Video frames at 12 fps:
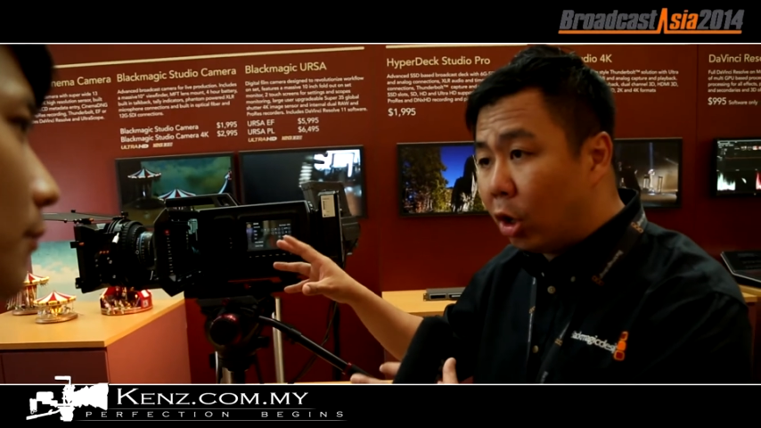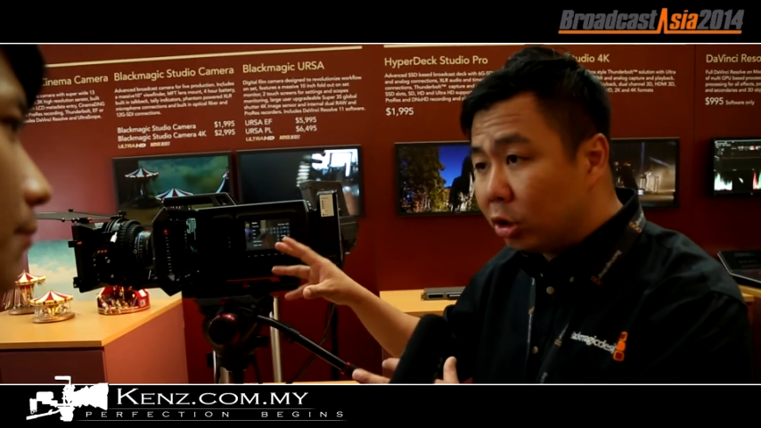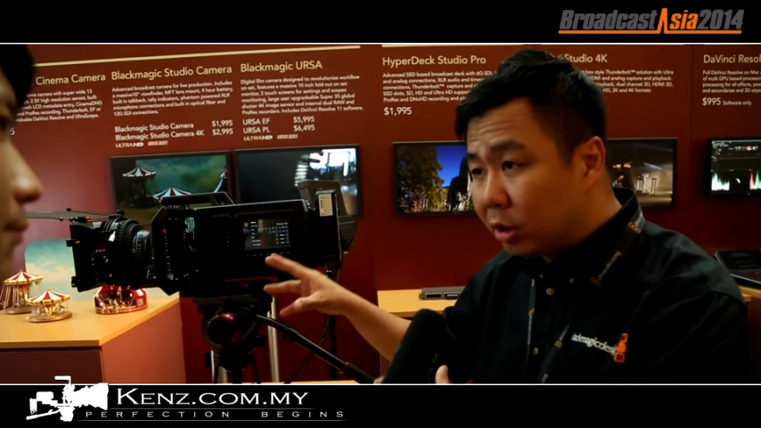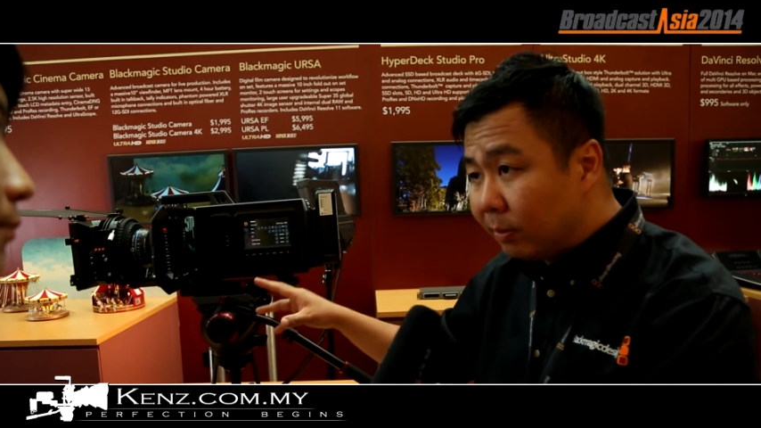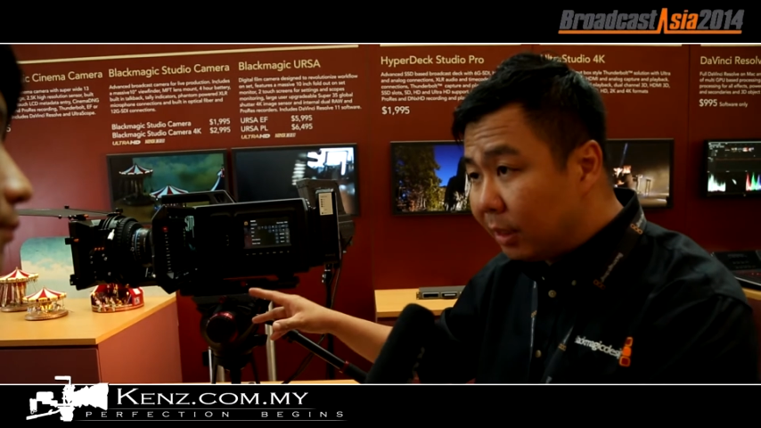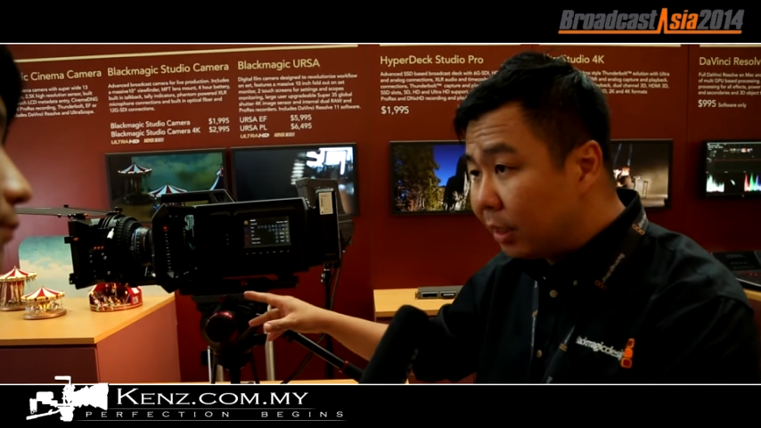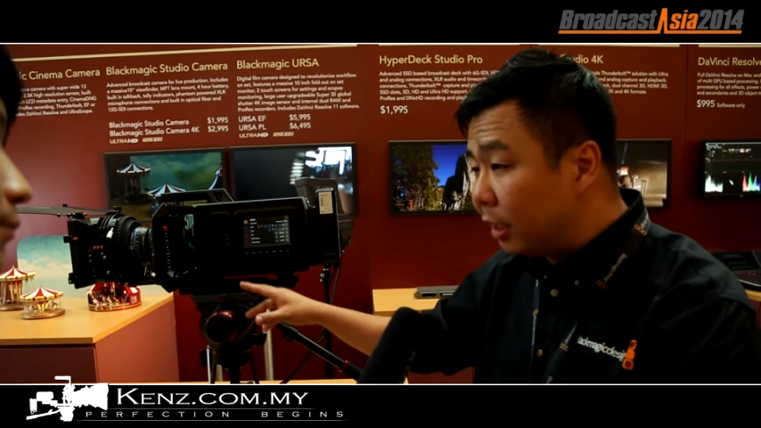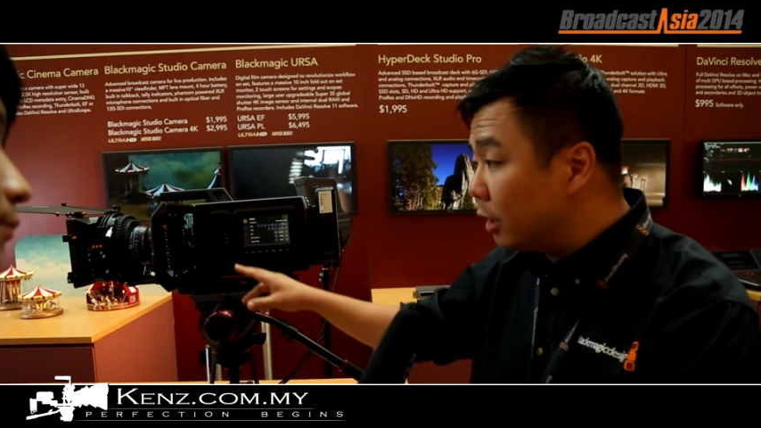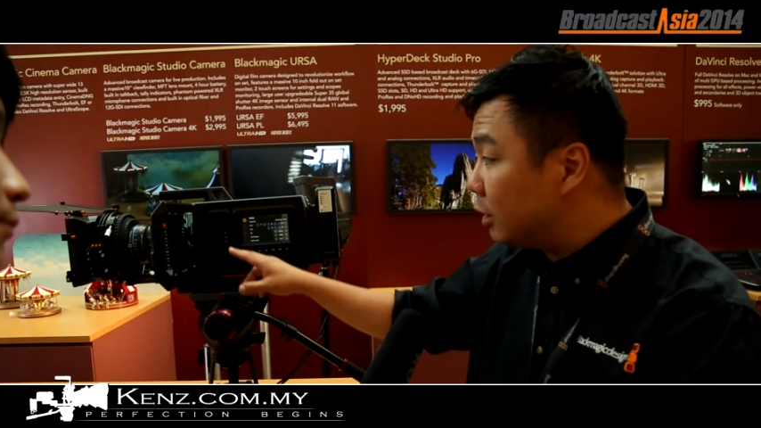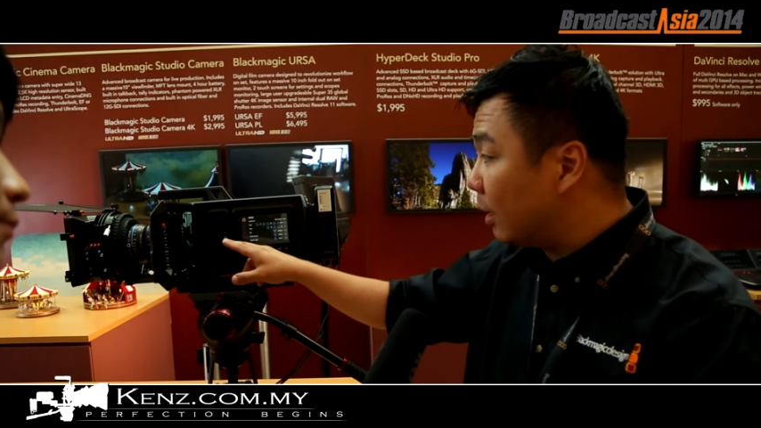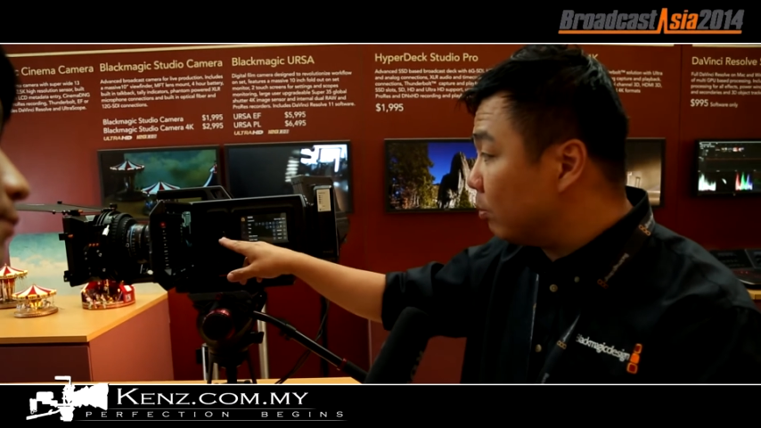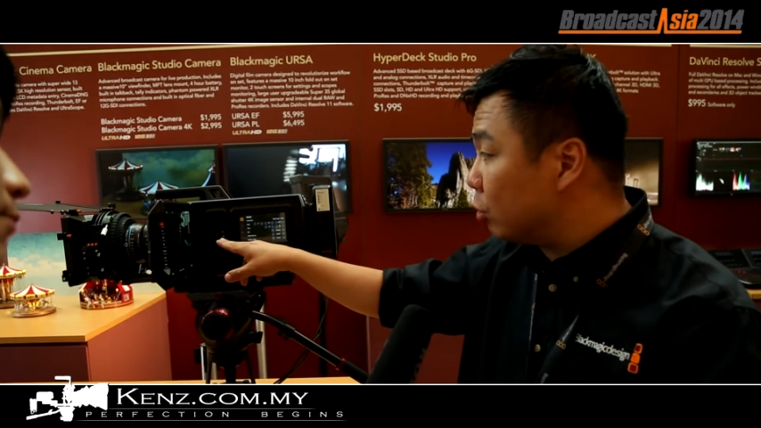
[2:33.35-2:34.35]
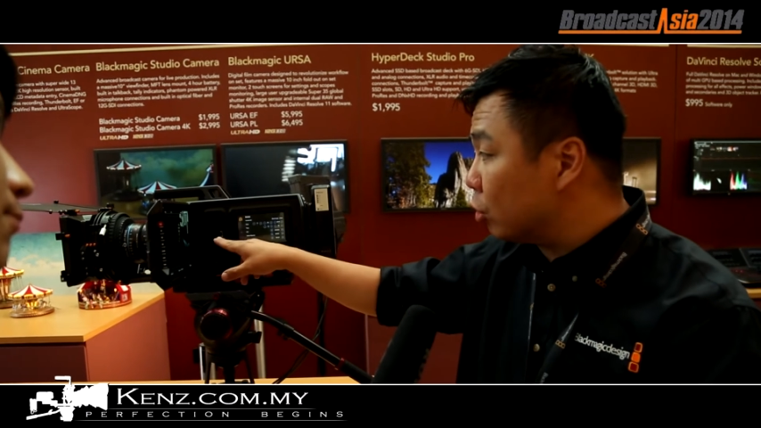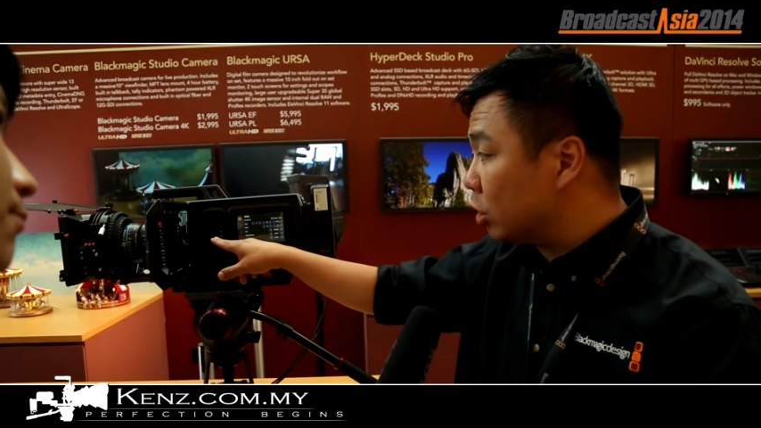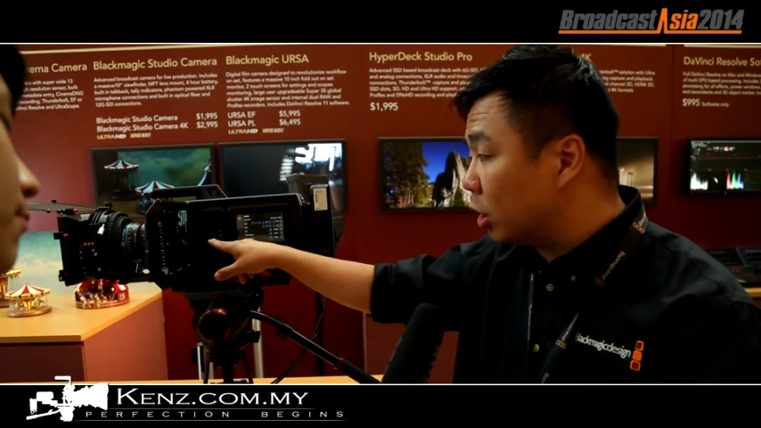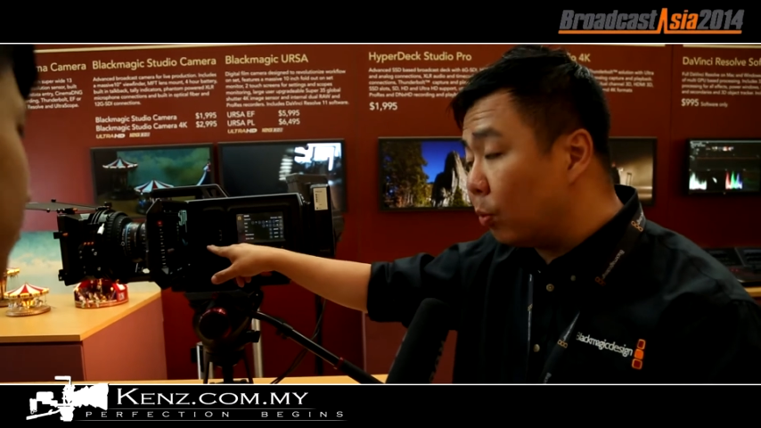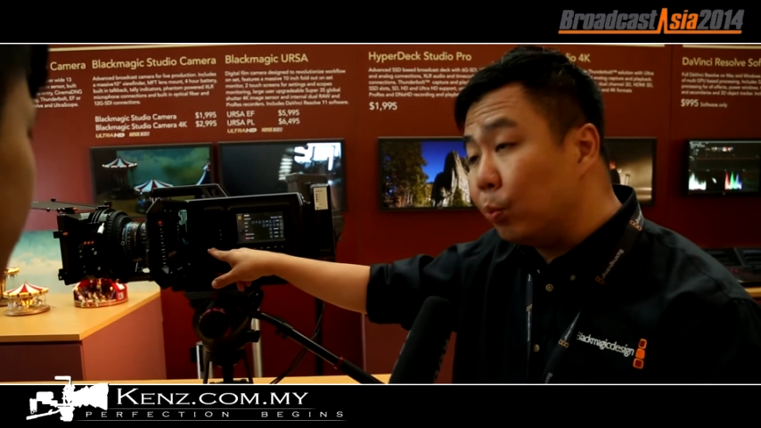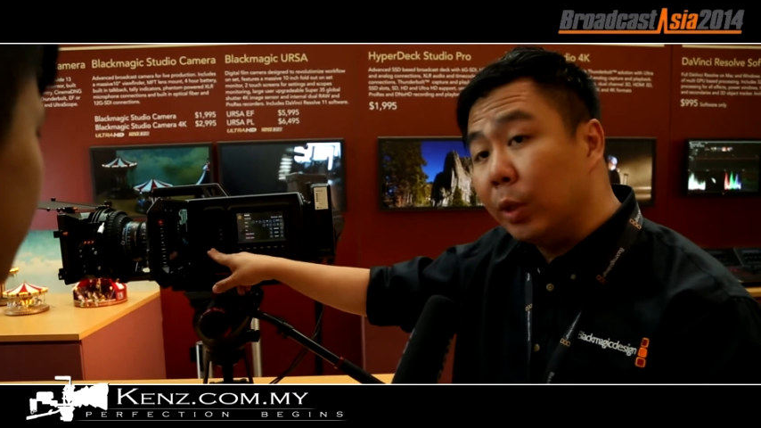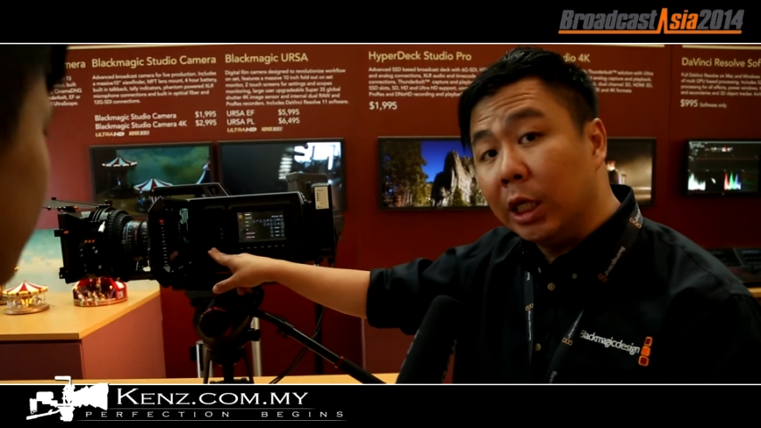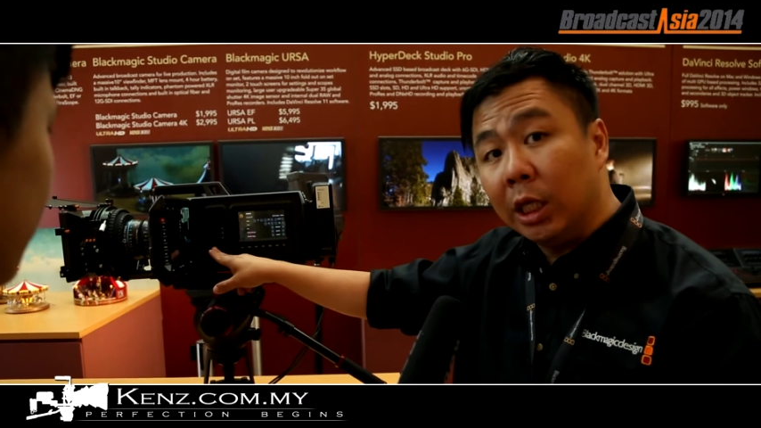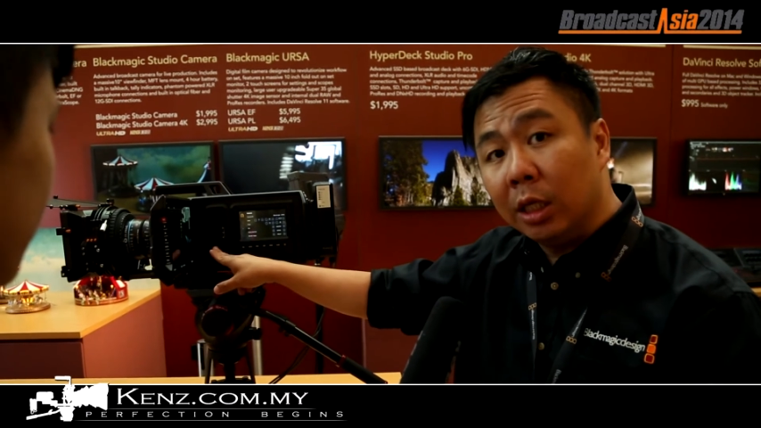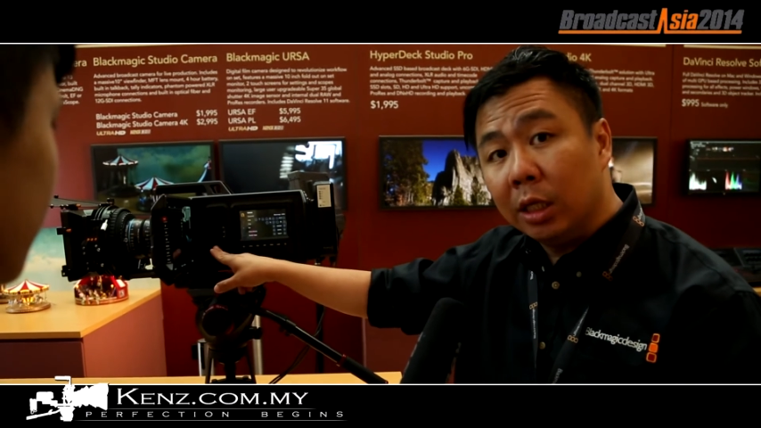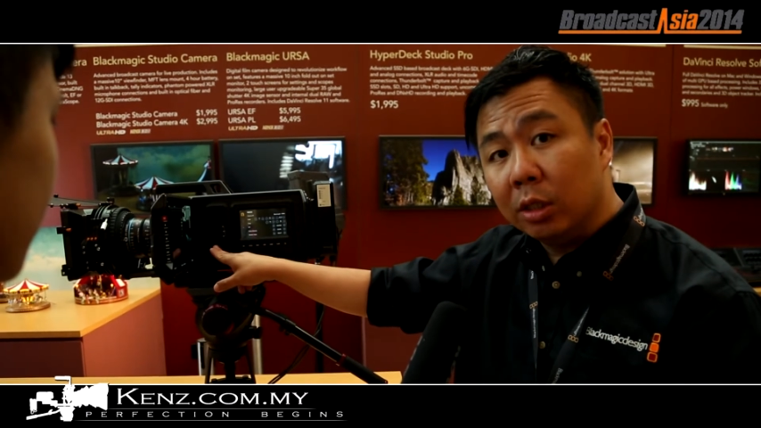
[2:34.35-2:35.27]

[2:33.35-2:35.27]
automatically jump to slot B